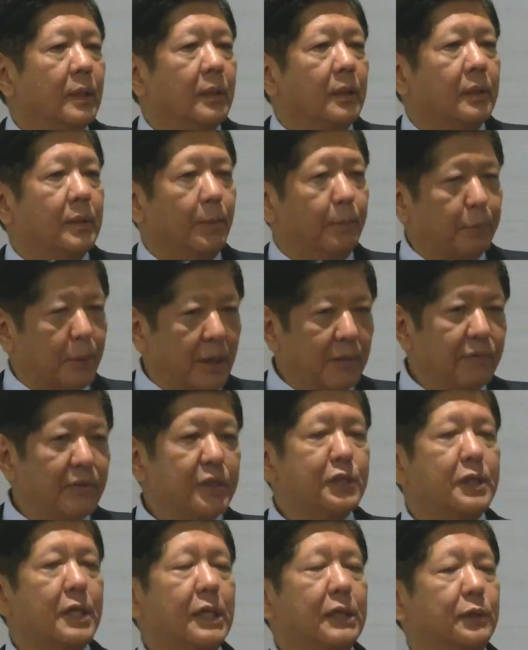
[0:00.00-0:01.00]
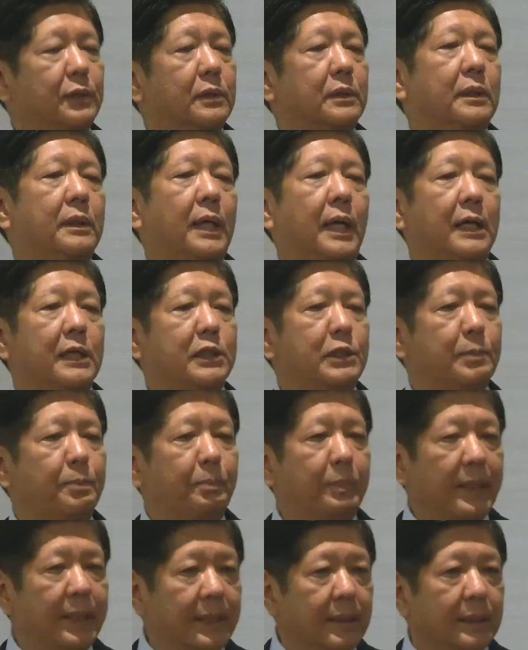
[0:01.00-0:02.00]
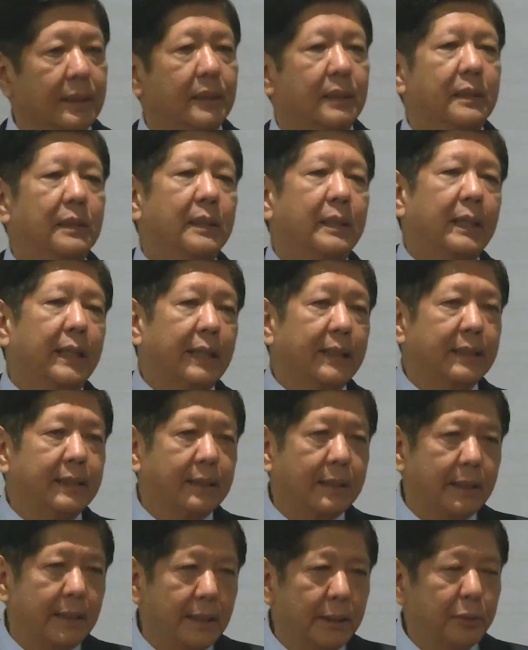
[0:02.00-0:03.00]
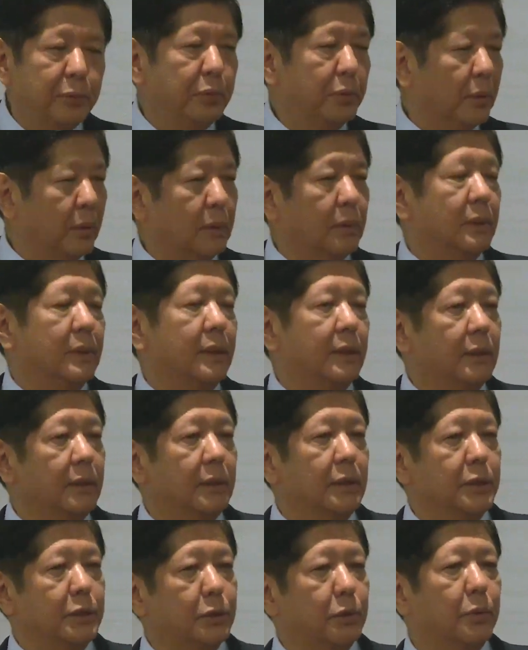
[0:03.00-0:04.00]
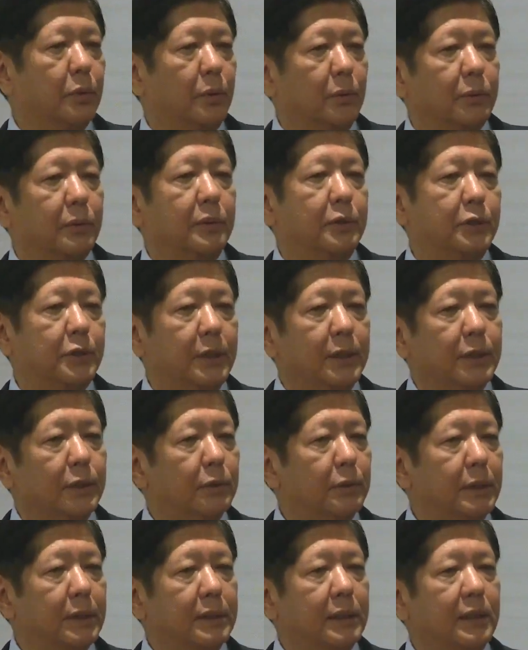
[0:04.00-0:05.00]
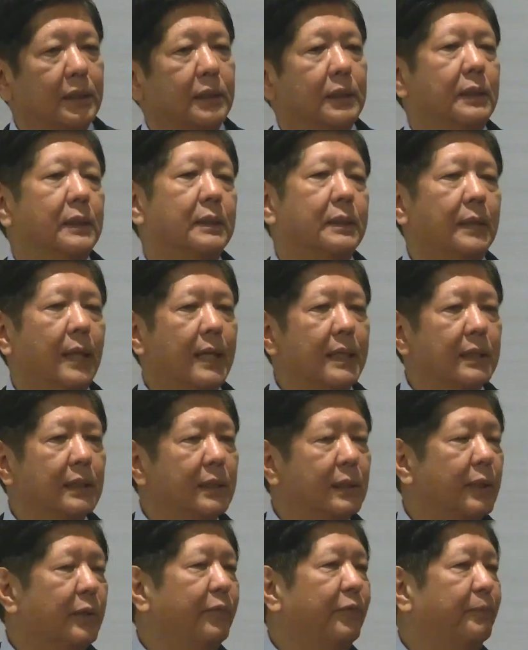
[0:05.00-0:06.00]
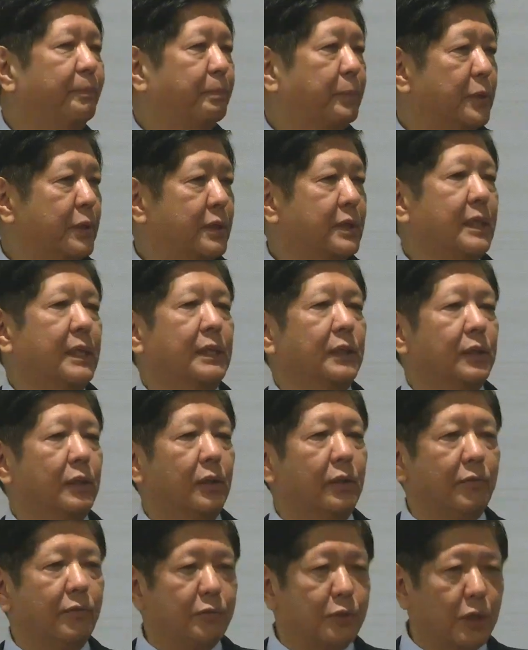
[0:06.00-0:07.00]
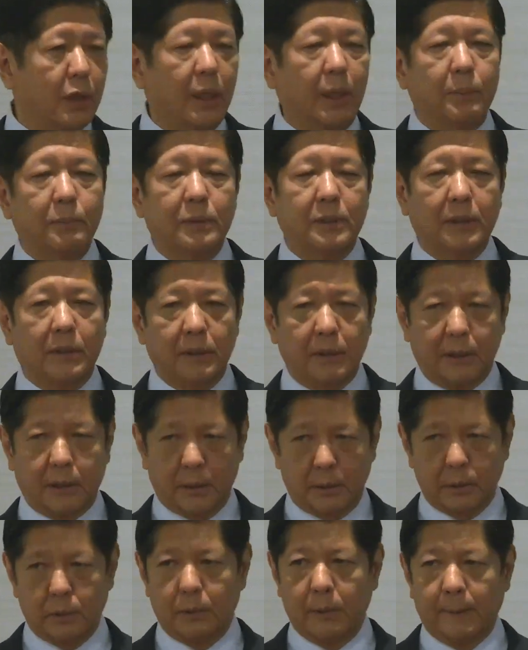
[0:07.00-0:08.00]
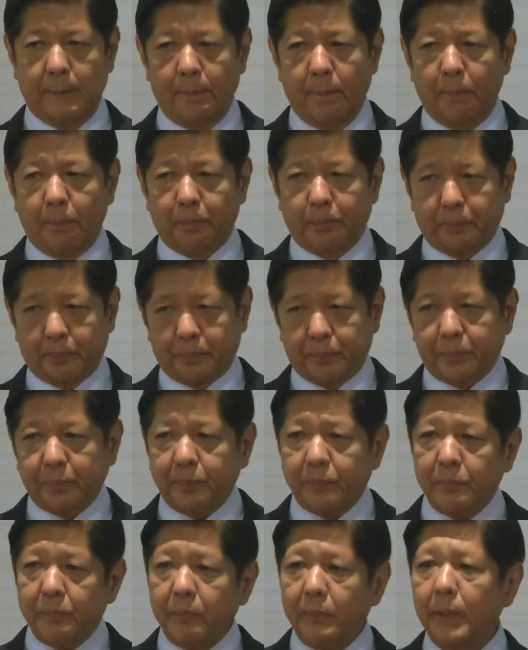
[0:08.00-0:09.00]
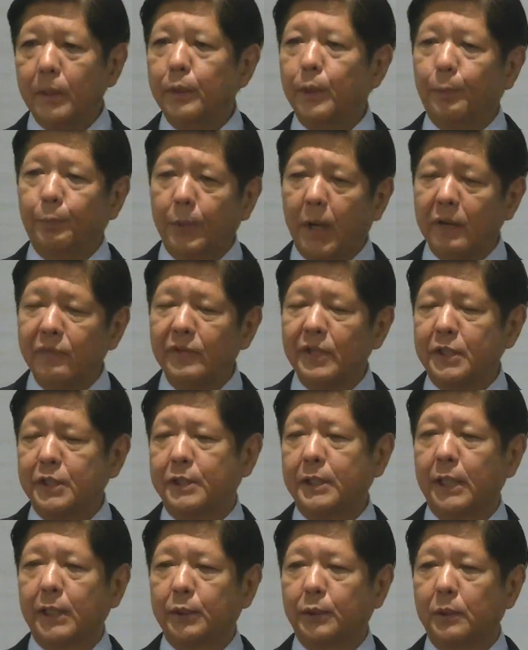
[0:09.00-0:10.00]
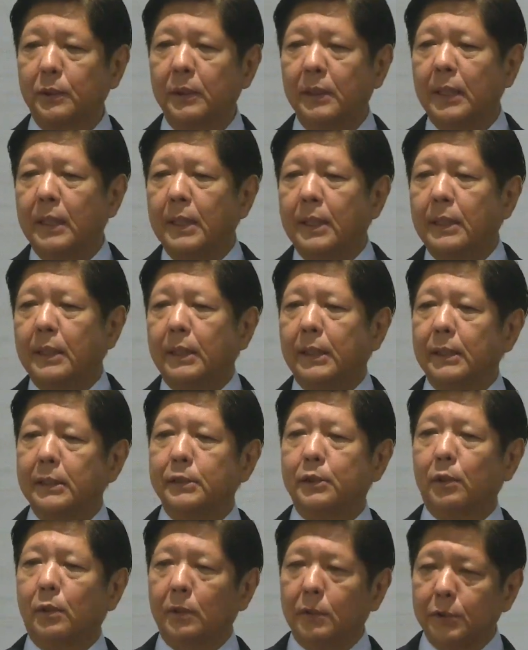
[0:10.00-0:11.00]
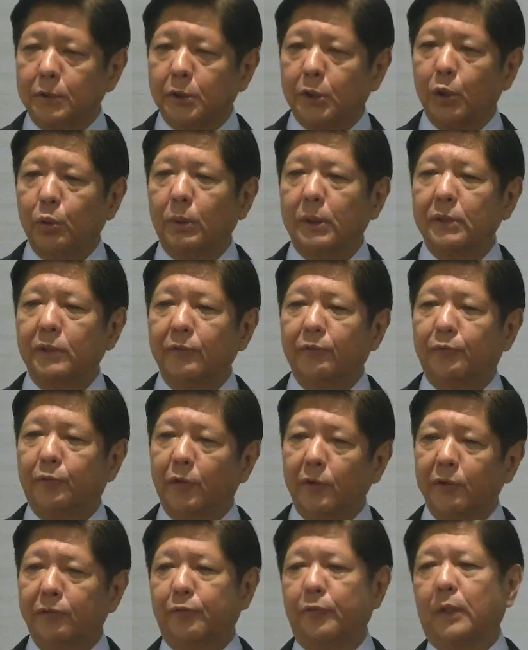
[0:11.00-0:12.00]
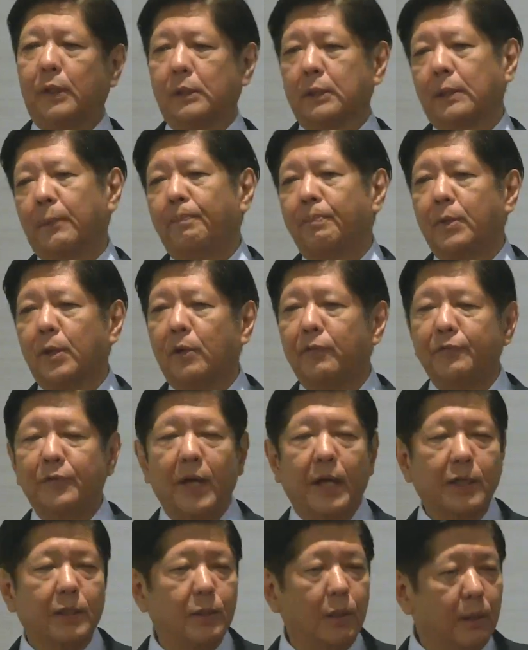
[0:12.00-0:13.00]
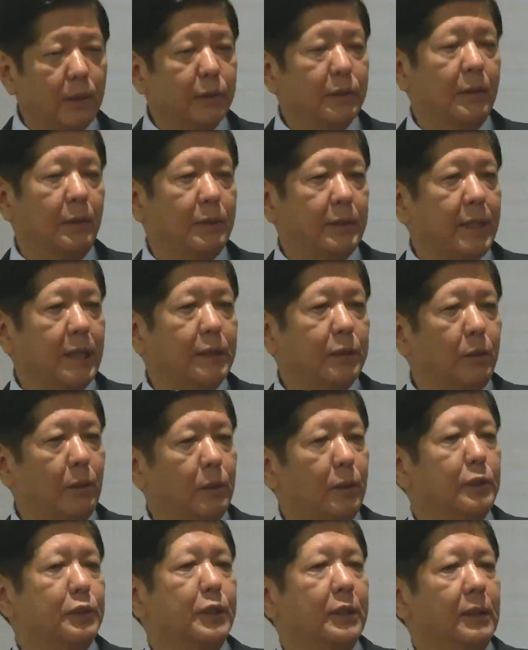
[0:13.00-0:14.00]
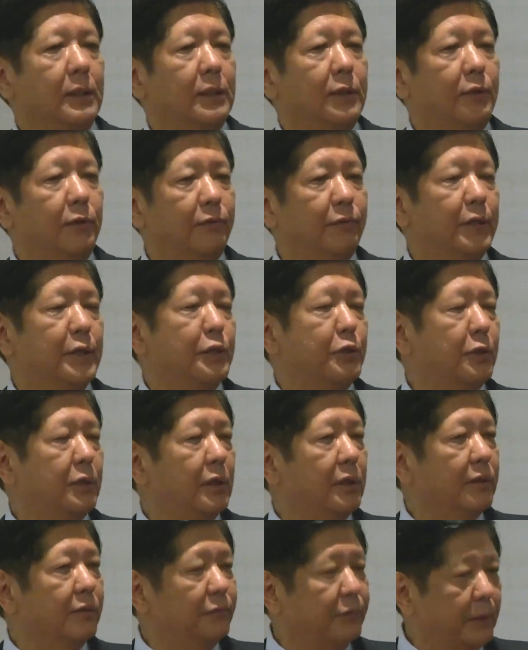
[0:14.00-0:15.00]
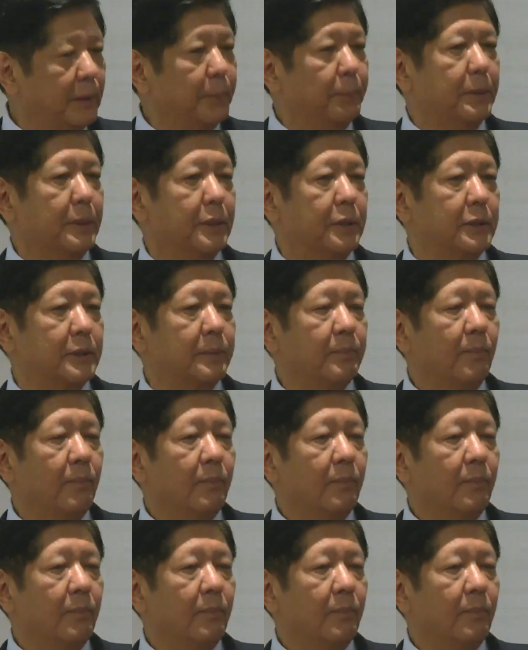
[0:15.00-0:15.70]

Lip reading: The private sector has played a key role in this growth, generating 90% of jobs in the country. The private sector is also at the forefront of technological innovation in the Philippines.